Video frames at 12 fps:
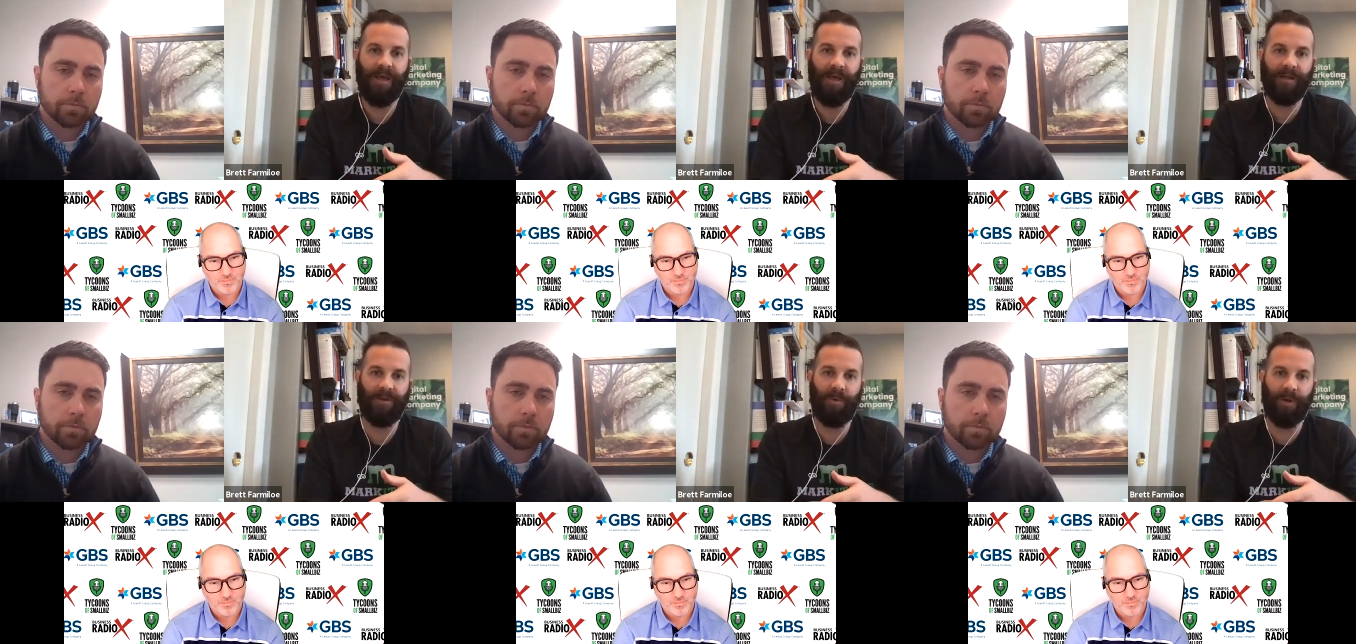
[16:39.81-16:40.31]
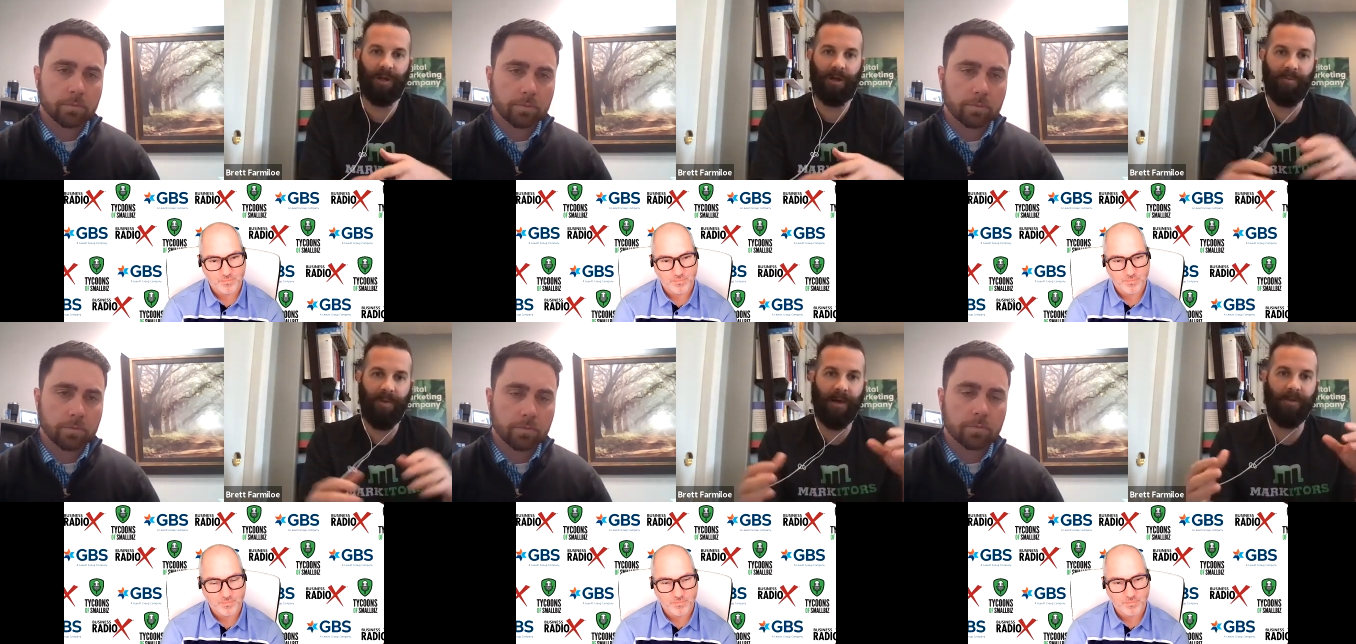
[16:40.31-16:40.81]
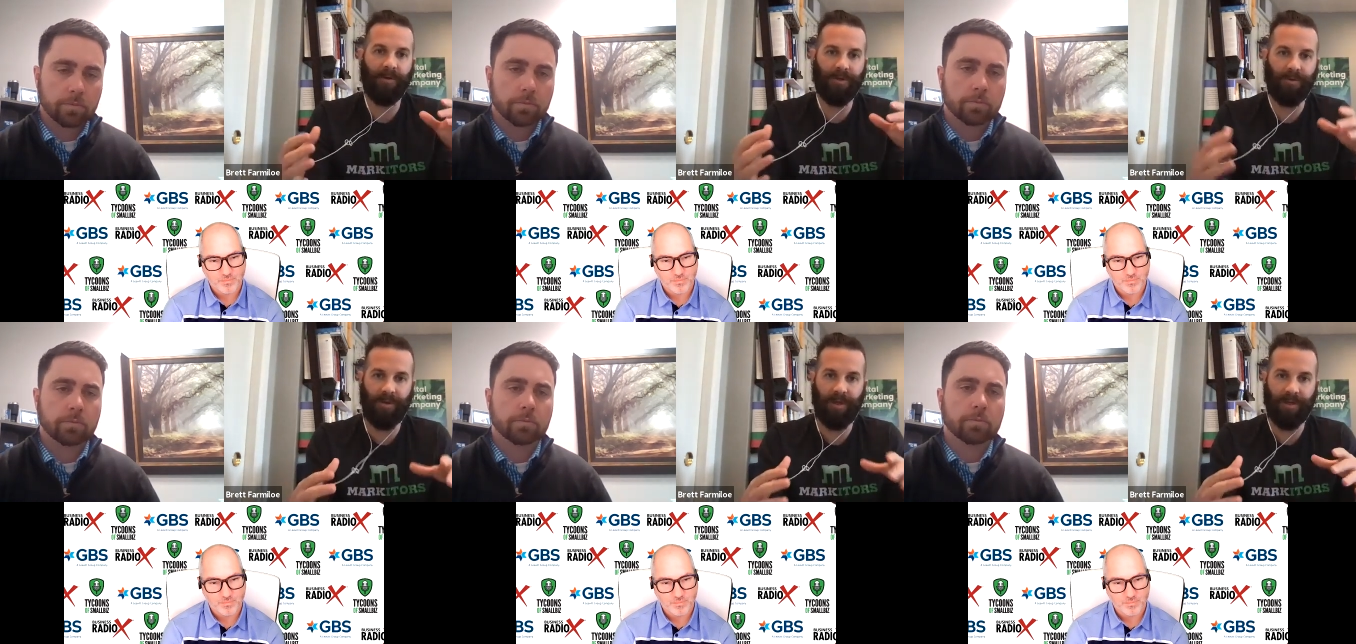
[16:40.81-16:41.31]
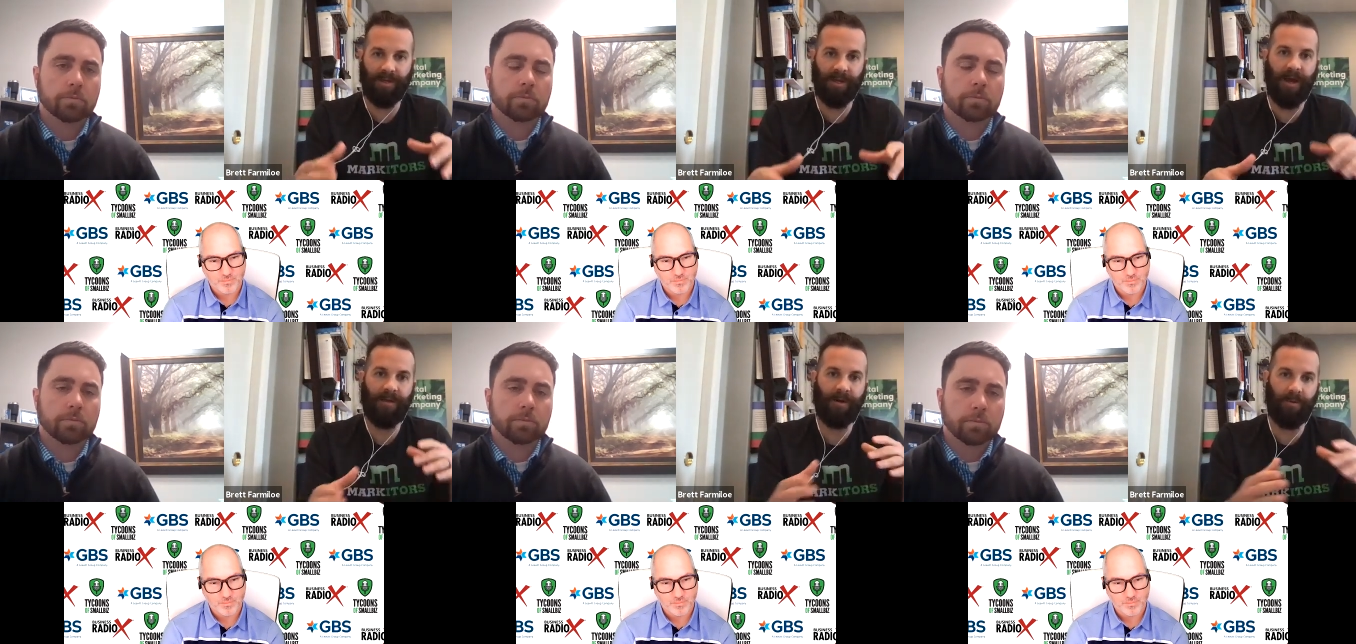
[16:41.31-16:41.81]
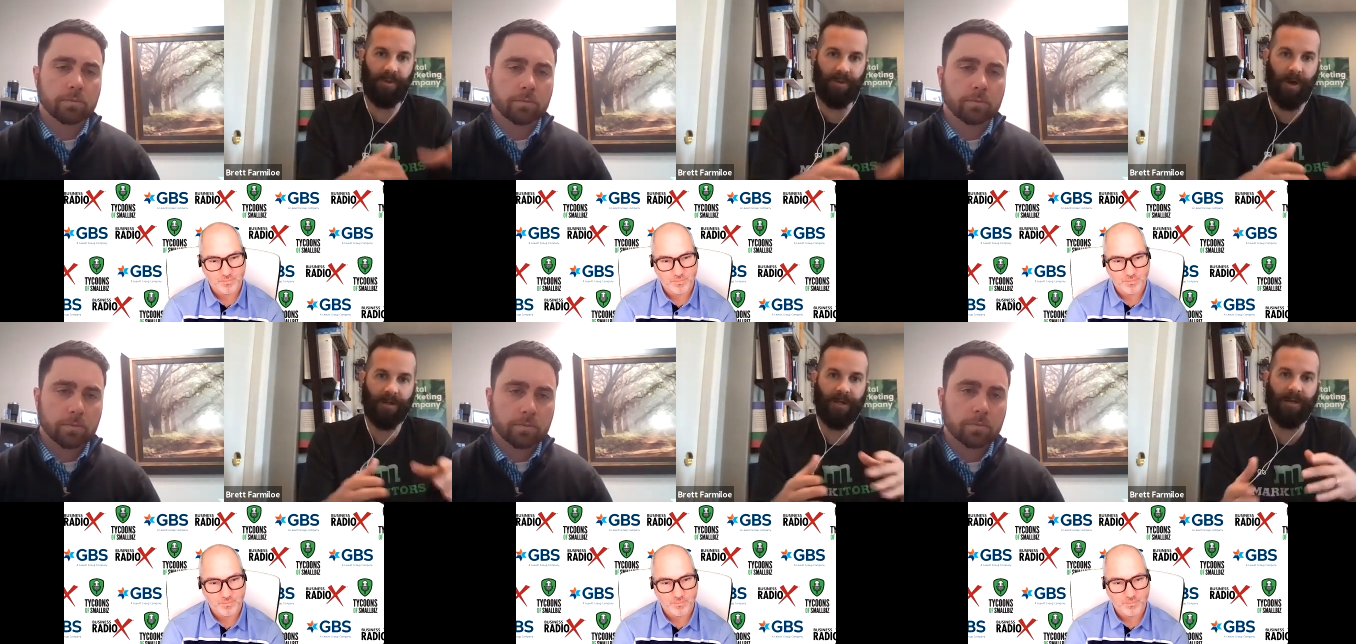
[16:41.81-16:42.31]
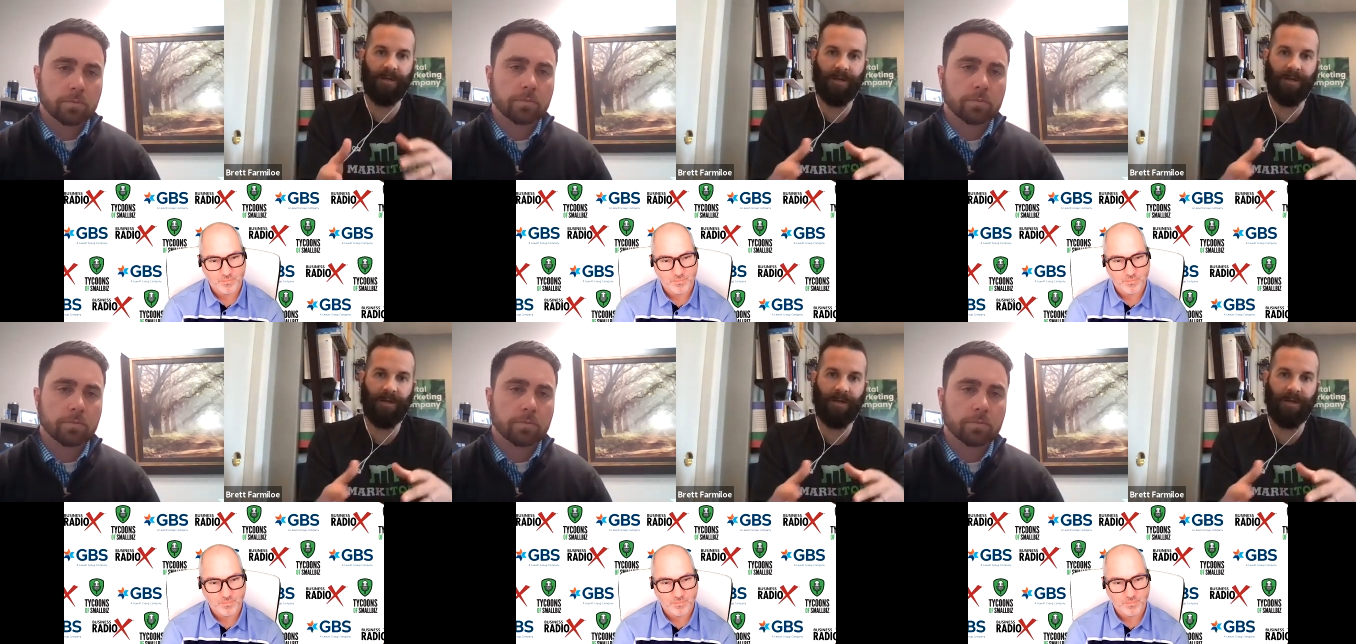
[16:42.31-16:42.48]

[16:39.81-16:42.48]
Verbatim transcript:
Speaker 1: And so when you combine those three things together with content,